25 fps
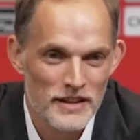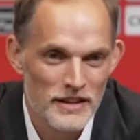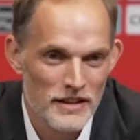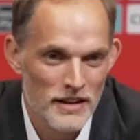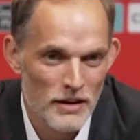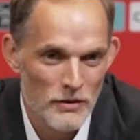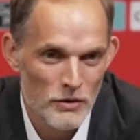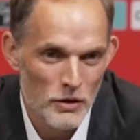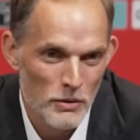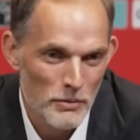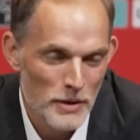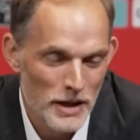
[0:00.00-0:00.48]
and
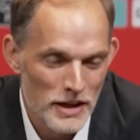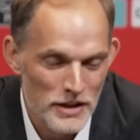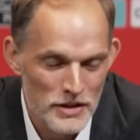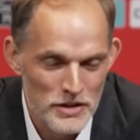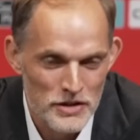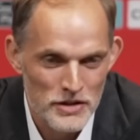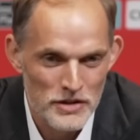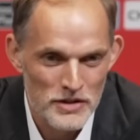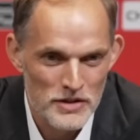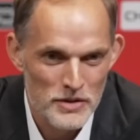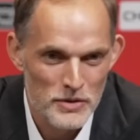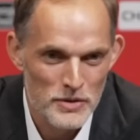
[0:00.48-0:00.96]
there were
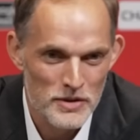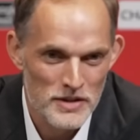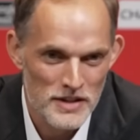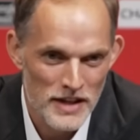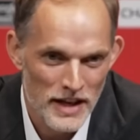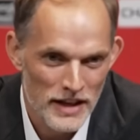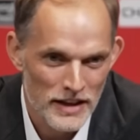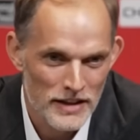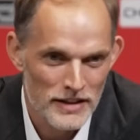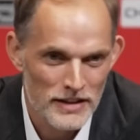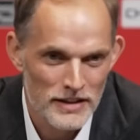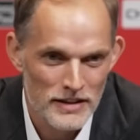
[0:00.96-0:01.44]
managers who
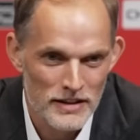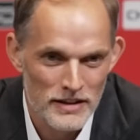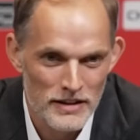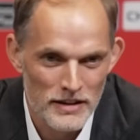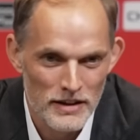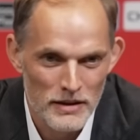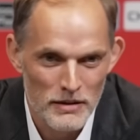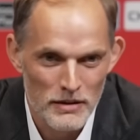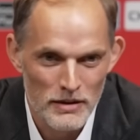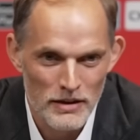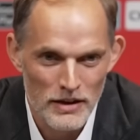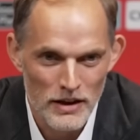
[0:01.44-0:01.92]
sang it and,
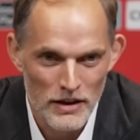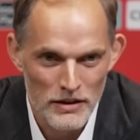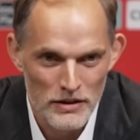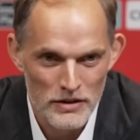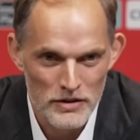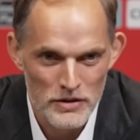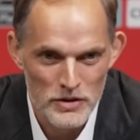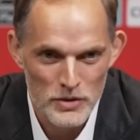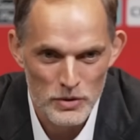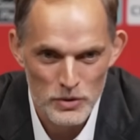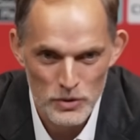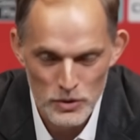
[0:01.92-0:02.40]
and
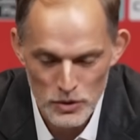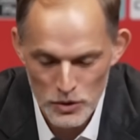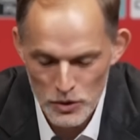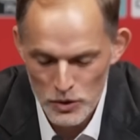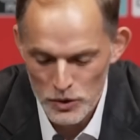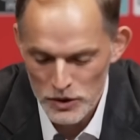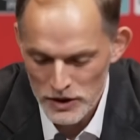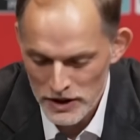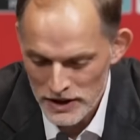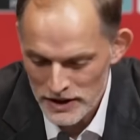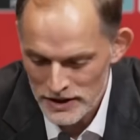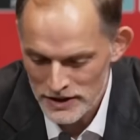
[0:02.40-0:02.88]
others who,
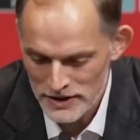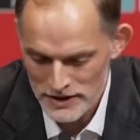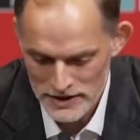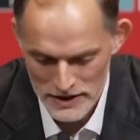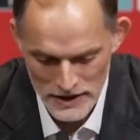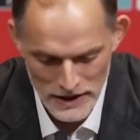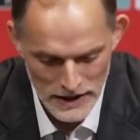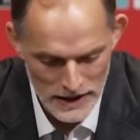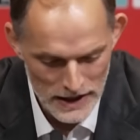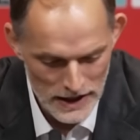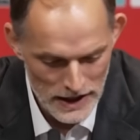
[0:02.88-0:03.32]
who didn't.